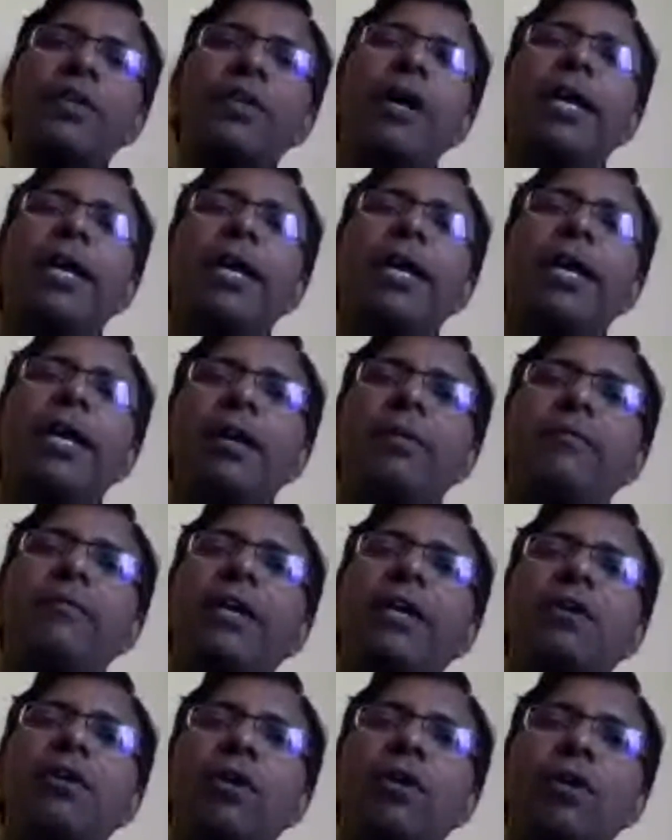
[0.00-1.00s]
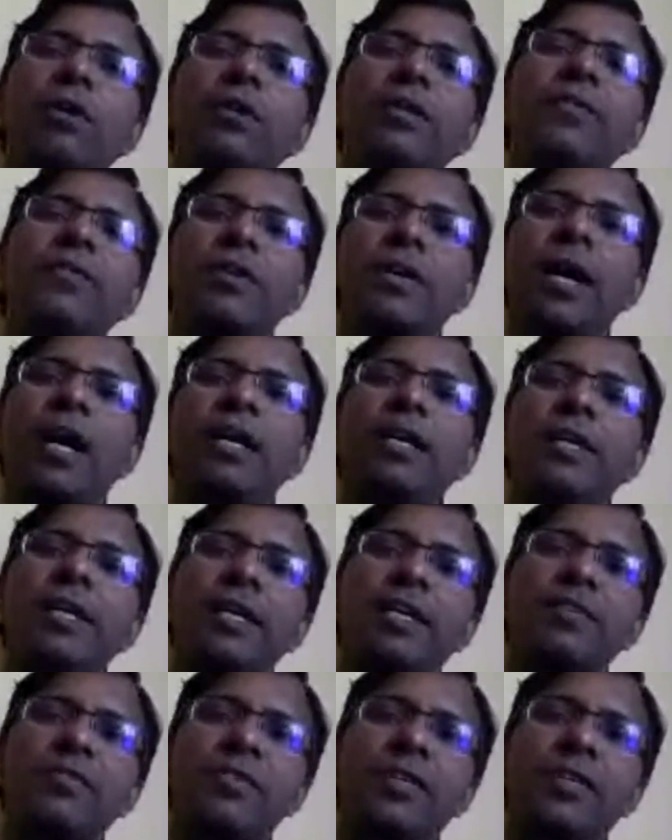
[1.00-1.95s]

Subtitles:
So the reason why I'm giving all this